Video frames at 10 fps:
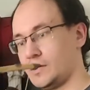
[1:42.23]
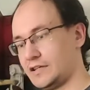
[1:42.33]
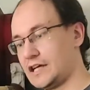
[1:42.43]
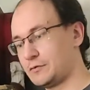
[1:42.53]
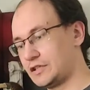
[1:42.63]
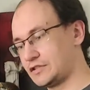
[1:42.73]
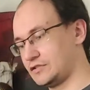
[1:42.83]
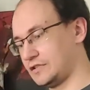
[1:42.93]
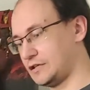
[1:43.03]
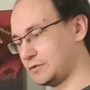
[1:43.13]
And I
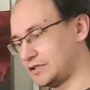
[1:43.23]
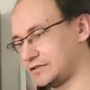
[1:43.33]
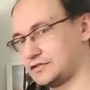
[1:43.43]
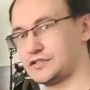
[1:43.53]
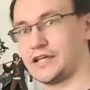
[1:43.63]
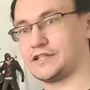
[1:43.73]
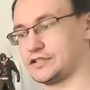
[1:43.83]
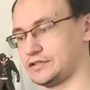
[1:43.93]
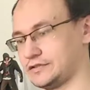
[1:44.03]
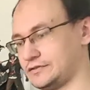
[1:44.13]
wanna
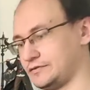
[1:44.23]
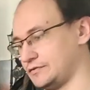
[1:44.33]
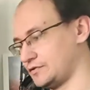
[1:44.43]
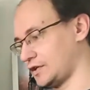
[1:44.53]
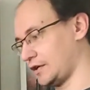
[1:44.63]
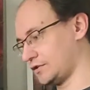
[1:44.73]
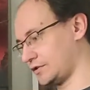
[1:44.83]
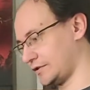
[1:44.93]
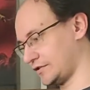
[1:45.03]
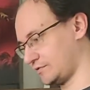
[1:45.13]
change
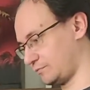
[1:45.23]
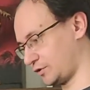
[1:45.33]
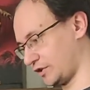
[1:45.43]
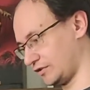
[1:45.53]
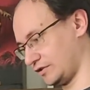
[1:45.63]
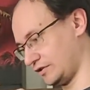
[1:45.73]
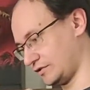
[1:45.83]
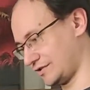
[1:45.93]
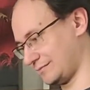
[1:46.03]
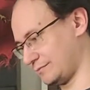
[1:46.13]
this spring into
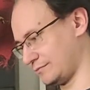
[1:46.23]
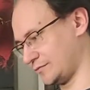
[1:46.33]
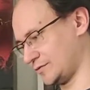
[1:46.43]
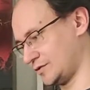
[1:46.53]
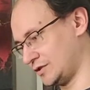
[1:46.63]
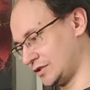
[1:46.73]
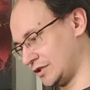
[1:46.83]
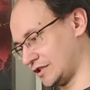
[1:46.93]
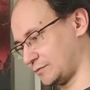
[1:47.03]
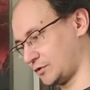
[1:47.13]

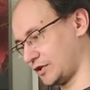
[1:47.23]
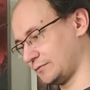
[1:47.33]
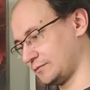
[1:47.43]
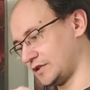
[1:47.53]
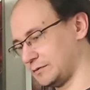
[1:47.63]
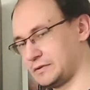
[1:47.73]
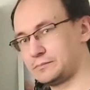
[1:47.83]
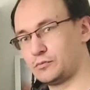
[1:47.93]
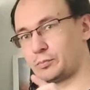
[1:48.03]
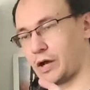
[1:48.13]
a spring a bit more